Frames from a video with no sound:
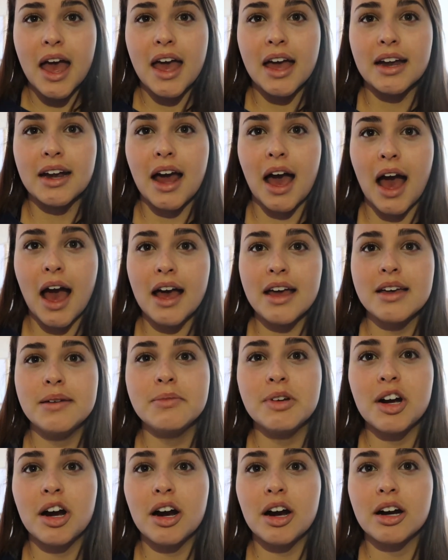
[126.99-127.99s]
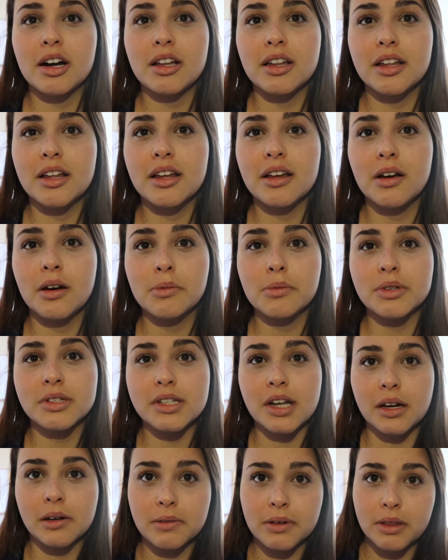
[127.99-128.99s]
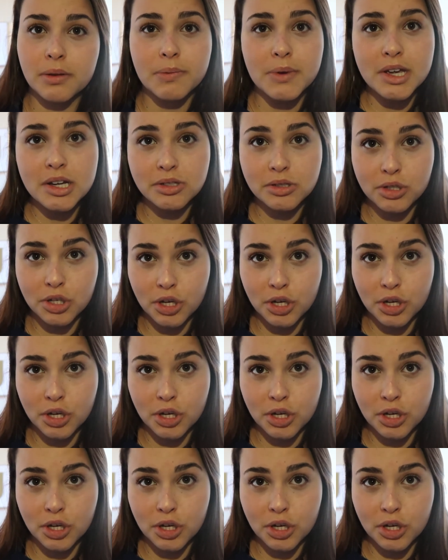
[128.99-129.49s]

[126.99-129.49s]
And I am currently almost done with week